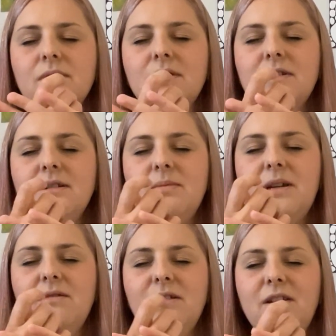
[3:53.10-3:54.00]
I'm just being
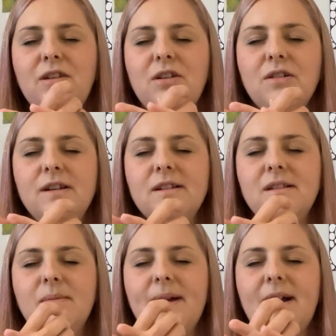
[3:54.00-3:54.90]
really curious
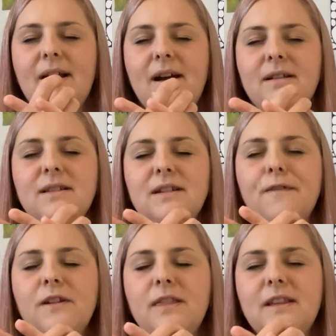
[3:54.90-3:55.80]
about how
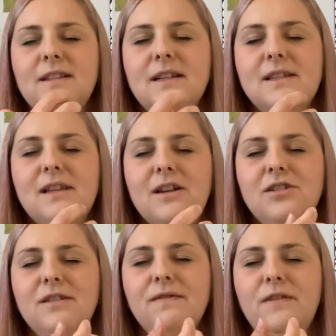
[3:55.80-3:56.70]
different this
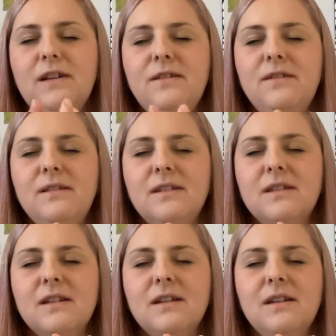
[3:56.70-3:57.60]
sensation
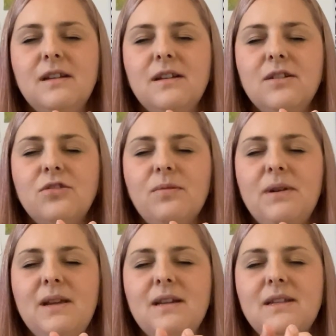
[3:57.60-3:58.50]
feels,
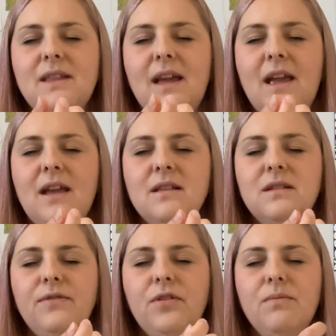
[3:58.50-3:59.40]
dropping into the hands
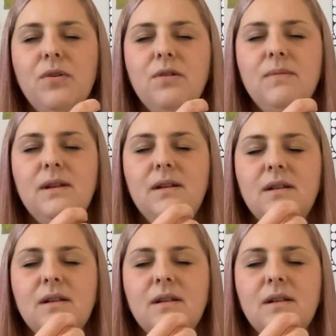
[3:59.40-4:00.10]
for a moment.